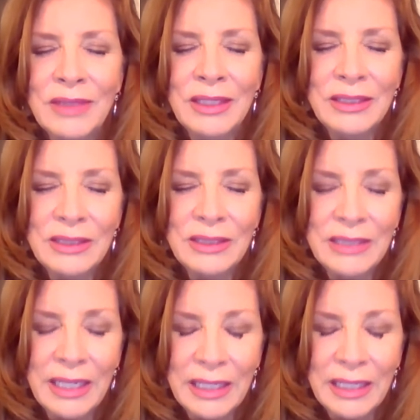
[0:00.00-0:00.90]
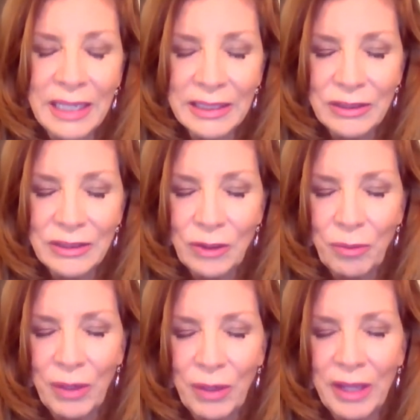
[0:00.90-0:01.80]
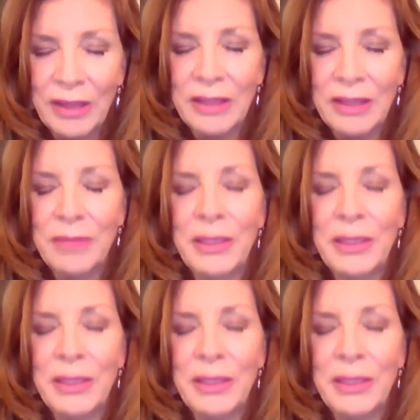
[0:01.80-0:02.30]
As you stay connected to the breath,